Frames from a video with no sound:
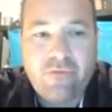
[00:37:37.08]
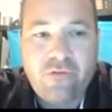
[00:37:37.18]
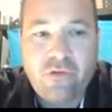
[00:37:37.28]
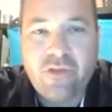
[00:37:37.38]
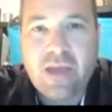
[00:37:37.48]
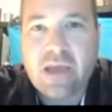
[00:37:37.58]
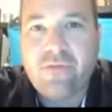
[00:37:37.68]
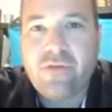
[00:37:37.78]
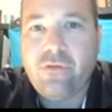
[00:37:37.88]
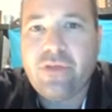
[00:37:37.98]
If you
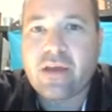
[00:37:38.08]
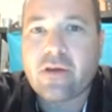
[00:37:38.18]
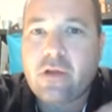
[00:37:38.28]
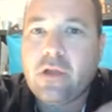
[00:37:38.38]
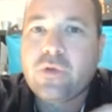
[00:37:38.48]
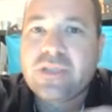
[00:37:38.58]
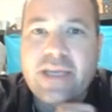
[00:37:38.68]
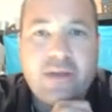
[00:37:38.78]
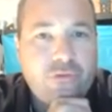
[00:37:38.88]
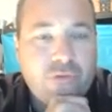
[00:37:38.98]
think of
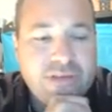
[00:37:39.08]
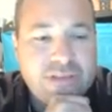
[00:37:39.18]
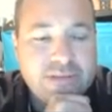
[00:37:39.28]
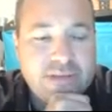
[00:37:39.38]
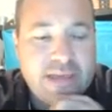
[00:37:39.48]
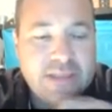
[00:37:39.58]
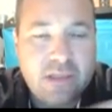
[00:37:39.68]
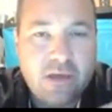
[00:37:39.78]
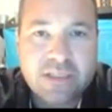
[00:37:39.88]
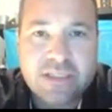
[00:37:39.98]
closing entries, and as
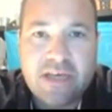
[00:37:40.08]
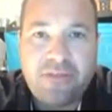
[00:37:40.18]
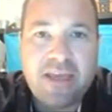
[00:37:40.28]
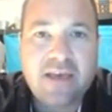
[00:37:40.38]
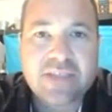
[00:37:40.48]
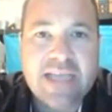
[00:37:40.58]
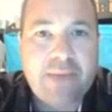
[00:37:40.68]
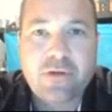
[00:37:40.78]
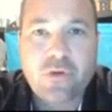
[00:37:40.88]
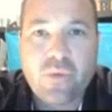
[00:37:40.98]
long as nothing else
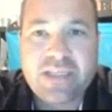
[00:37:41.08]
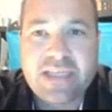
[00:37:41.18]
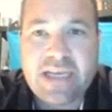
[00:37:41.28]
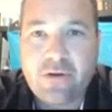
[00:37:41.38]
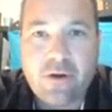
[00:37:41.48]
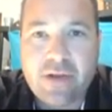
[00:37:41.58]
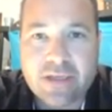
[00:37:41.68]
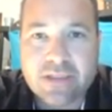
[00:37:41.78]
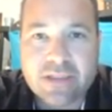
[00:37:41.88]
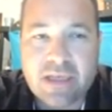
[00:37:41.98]
happened to retained
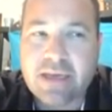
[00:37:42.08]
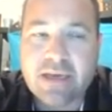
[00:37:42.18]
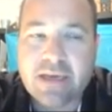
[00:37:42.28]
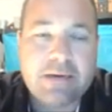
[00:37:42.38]
earnings, like